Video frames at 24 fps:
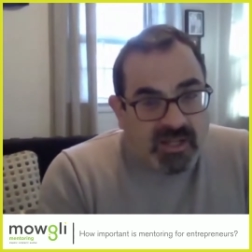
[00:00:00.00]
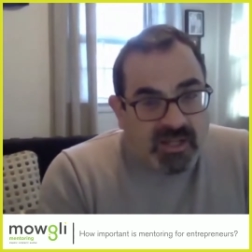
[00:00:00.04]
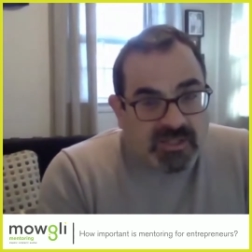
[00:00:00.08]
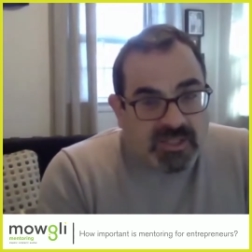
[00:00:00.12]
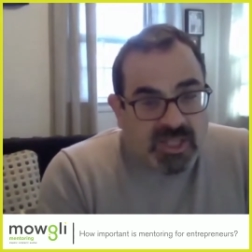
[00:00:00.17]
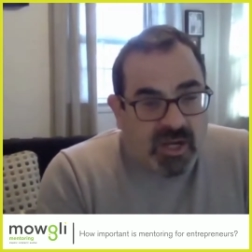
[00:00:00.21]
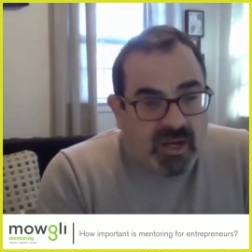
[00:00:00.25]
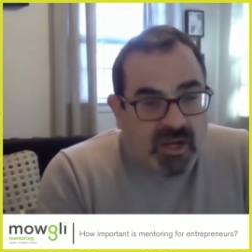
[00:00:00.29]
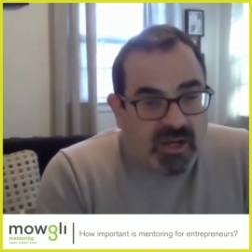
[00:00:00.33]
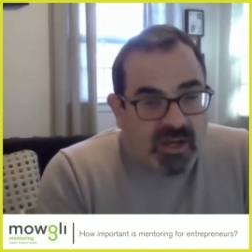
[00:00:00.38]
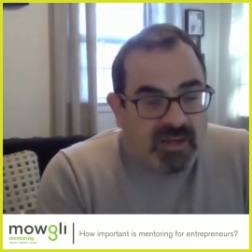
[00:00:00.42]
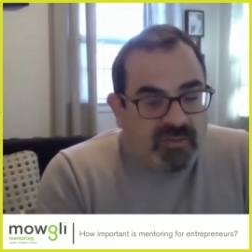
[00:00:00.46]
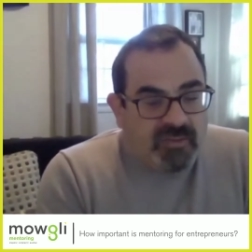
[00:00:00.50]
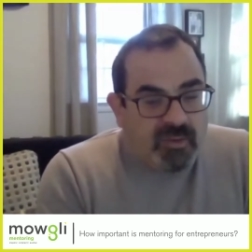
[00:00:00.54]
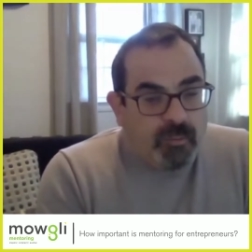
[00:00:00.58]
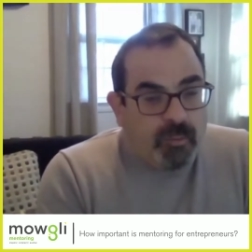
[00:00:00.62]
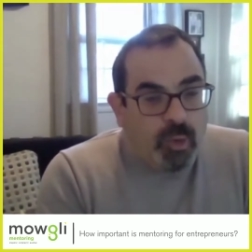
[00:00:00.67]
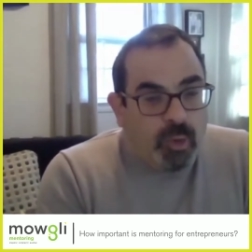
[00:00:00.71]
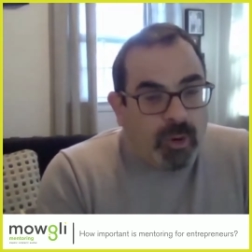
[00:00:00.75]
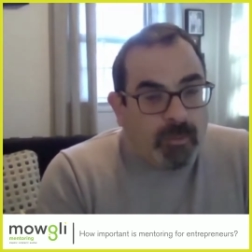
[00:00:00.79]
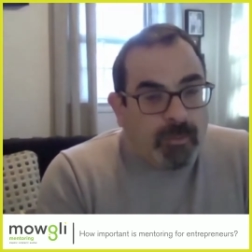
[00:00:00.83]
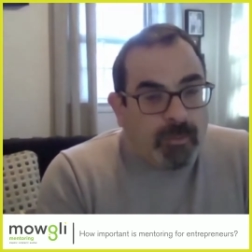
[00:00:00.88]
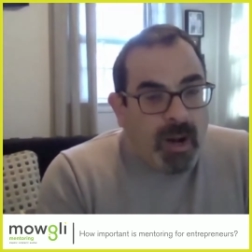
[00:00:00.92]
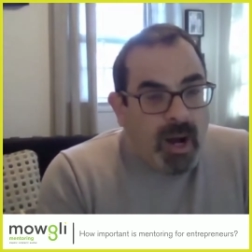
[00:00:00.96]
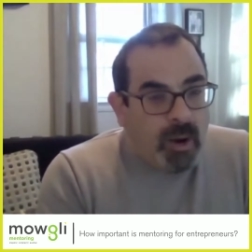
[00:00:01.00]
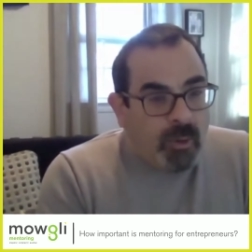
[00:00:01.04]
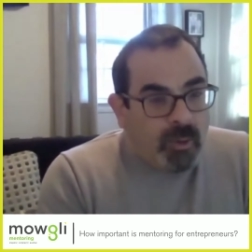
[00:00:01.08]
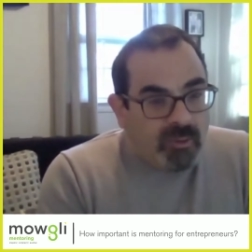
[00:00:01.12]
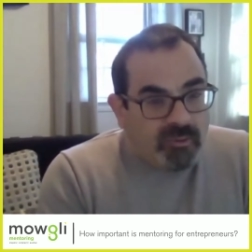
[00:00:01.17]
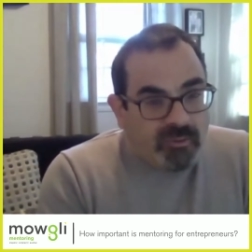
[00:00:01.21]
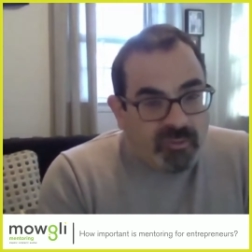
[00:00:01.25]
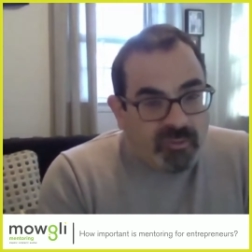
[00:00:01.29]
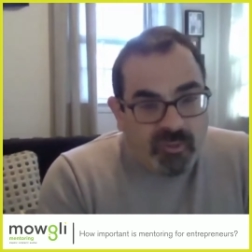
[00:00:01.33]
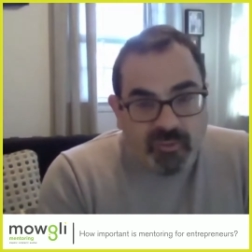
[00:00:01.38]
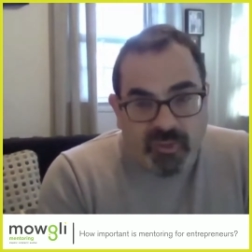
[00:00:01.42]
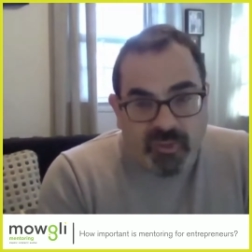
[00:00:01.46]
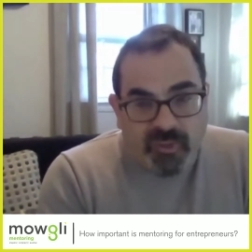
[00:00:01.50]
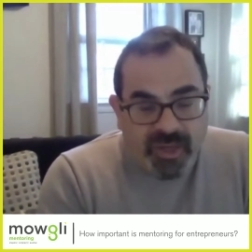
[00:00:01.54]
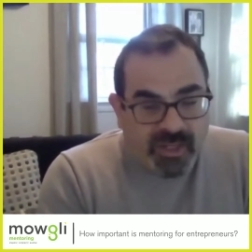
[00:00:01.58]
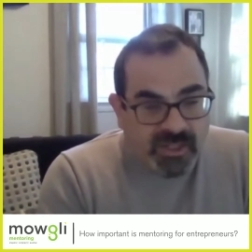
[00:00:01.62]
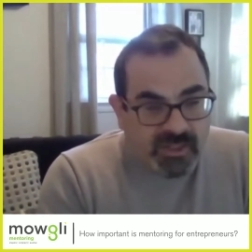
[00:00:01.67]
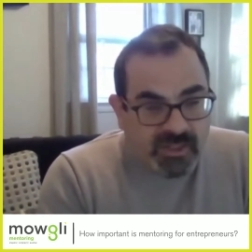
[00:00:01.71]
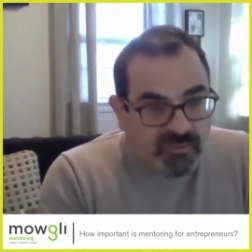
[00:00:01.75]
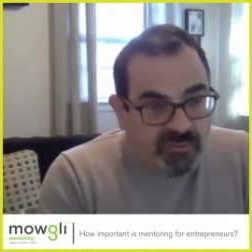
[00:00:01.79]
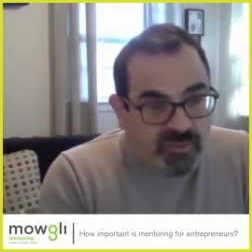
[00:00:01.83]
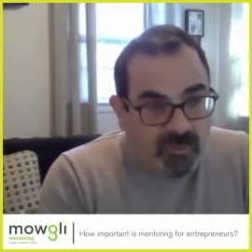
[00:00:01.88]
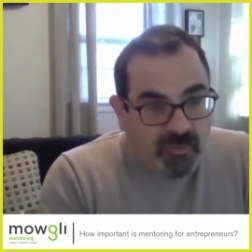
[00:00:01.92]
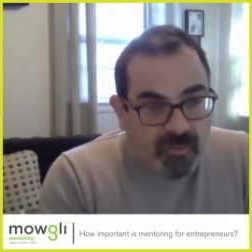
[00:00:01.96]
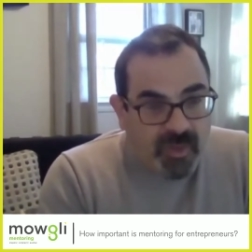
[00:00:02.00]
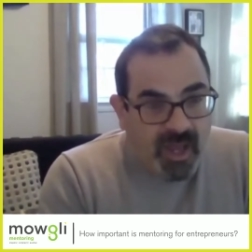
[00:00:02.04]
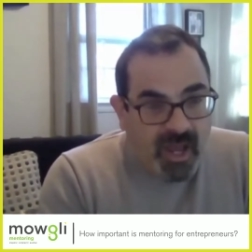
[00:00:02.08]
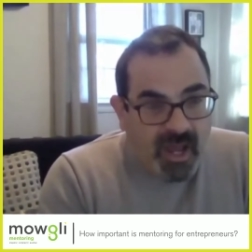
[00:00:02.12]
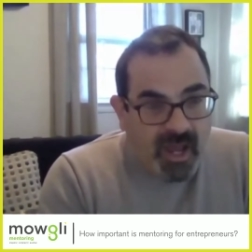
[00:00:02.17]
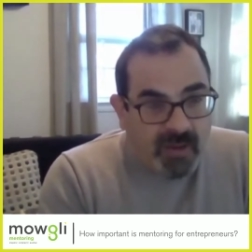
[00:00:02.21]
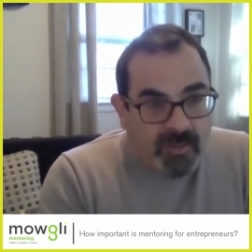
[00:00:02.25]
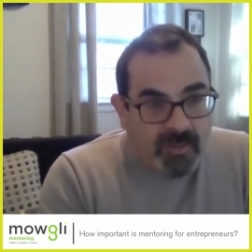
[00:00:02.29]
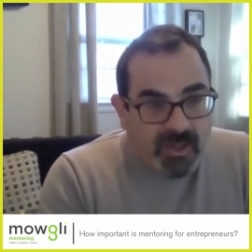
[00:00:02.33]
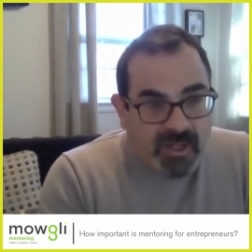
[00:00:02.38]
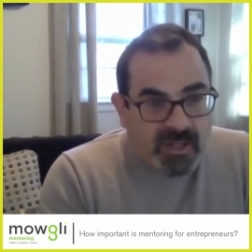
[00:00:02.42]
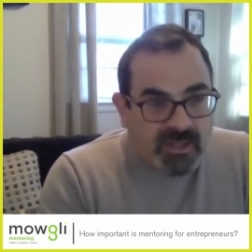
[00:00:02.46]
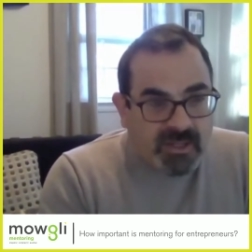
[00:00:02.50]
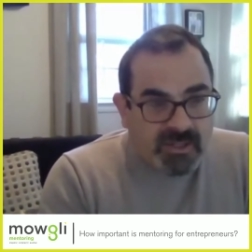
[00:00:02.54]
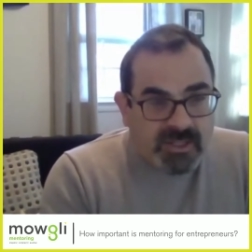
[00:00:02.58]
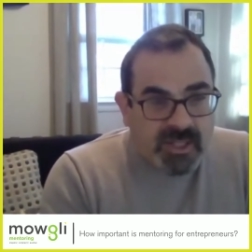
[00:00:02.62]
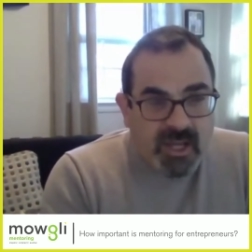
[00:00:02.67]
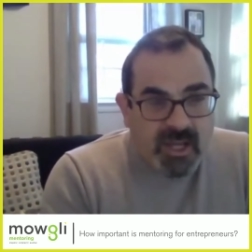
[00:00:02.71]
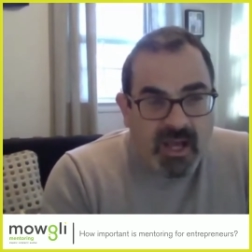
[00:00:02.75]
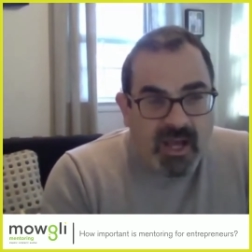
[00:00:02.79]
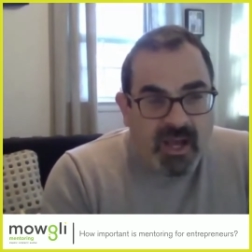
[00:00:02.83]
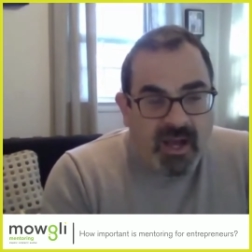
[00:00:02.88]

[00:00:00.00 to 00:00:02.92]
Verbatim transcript: i saw even more powerful things from that because